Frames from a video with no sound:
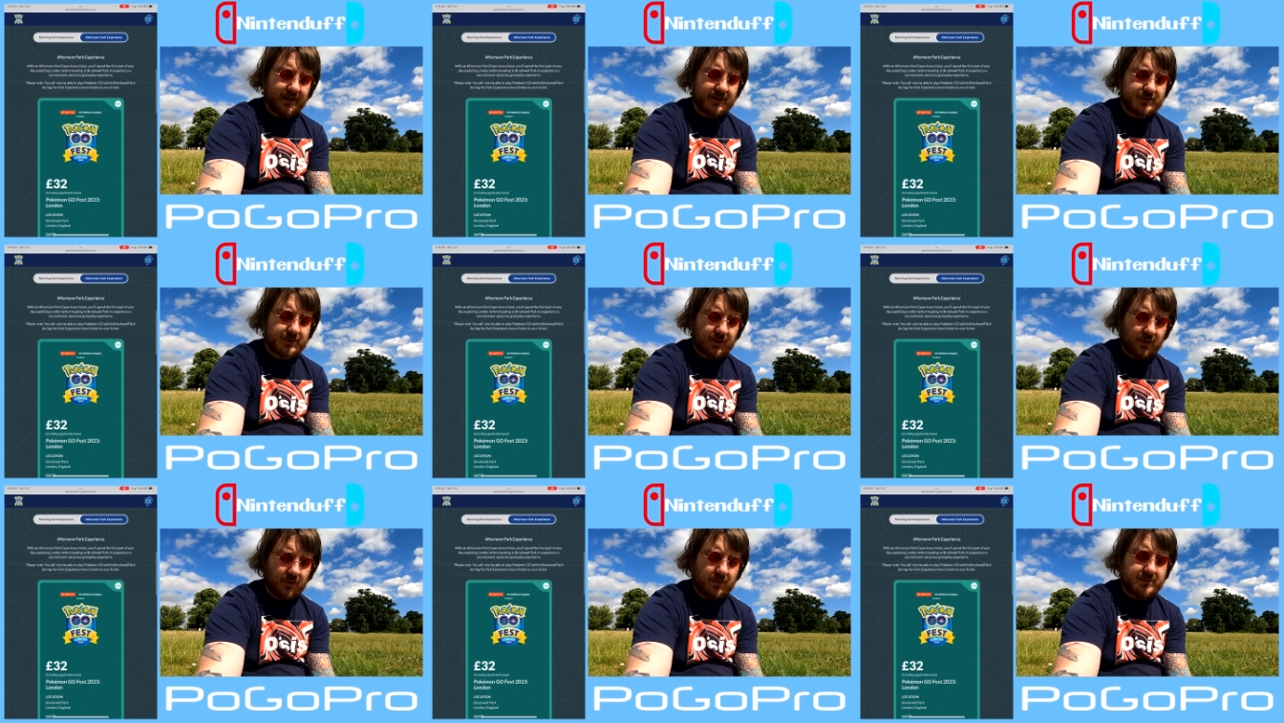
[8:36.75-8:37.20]

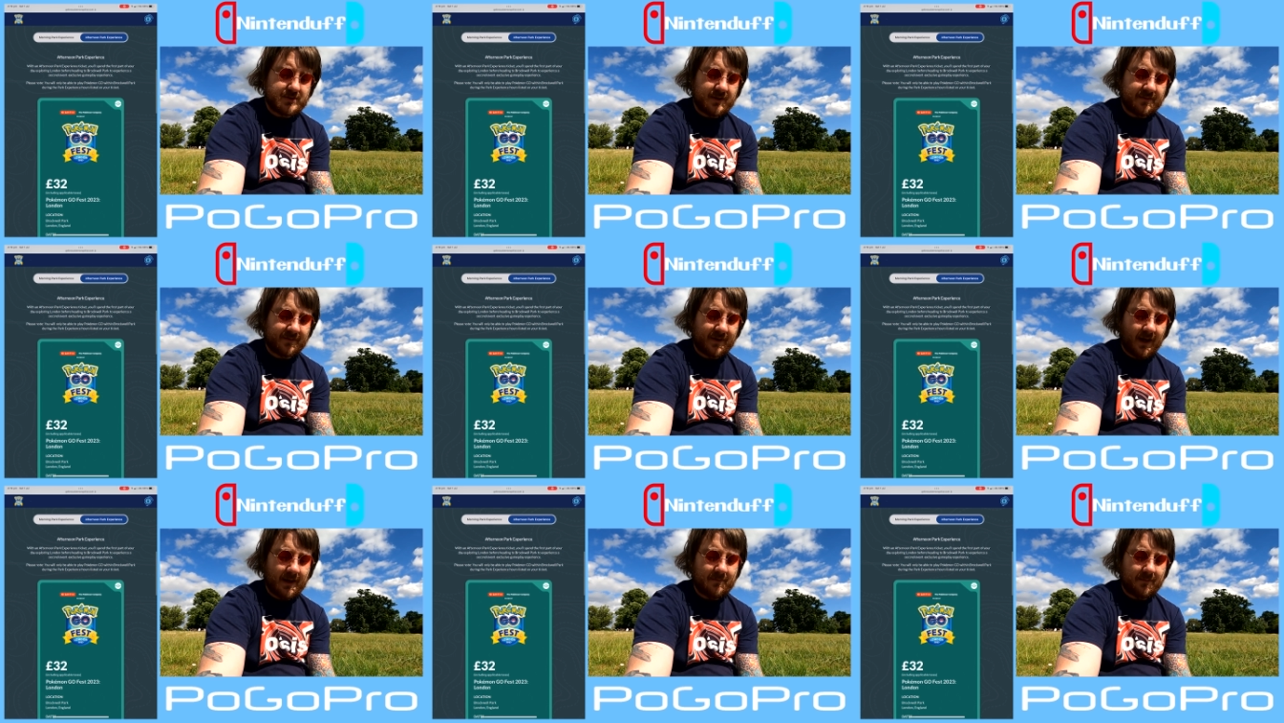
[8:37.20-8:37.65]

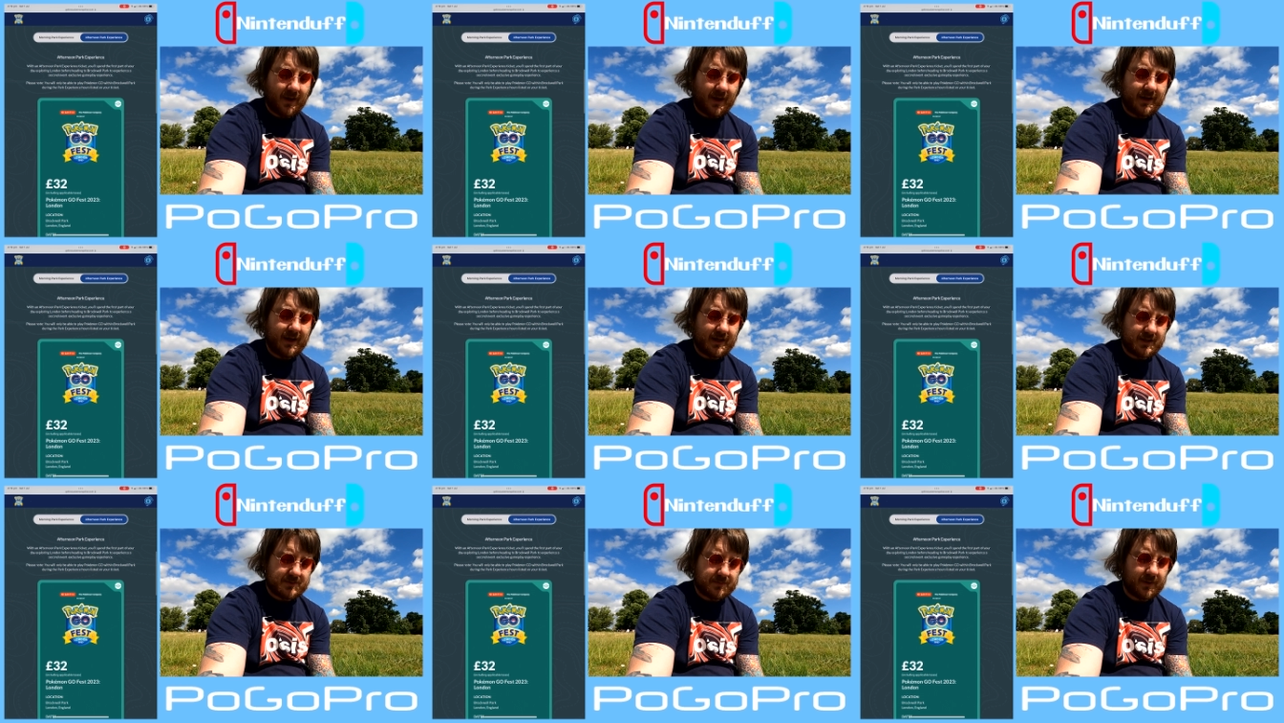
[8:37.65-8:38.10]
exclusive
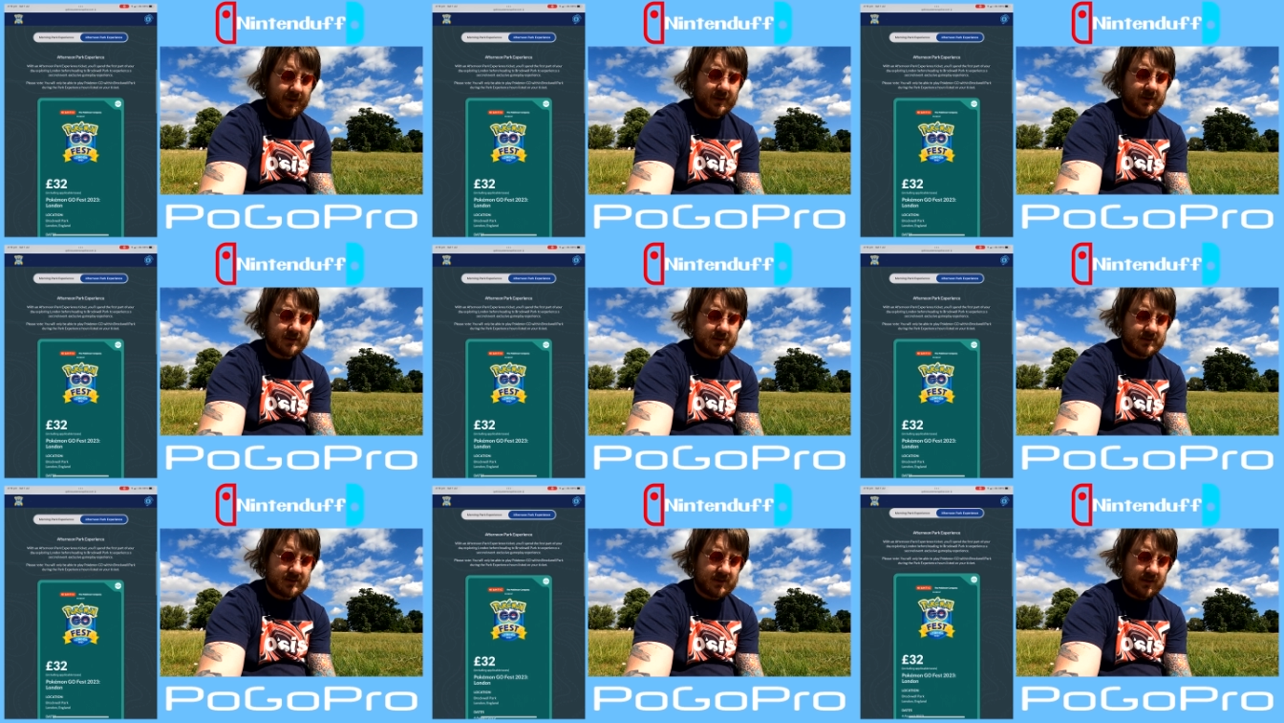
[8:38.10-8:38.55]
gameplay
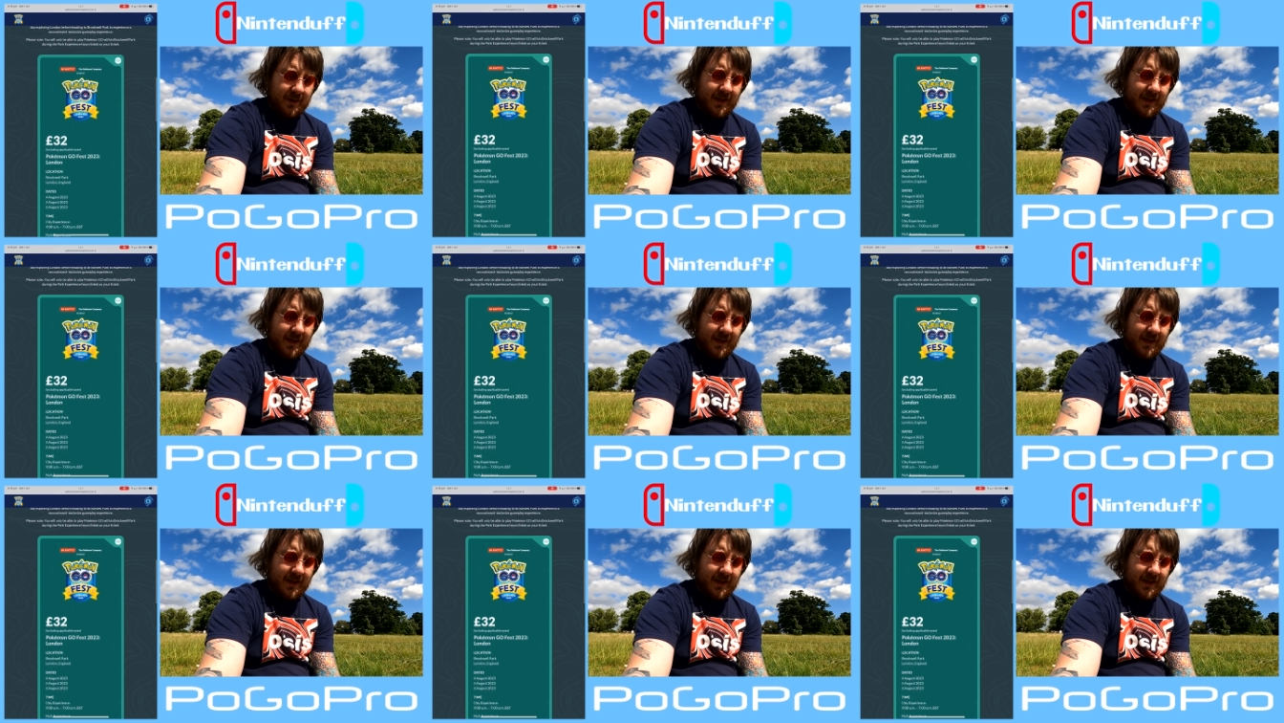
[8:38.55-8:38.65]
experience.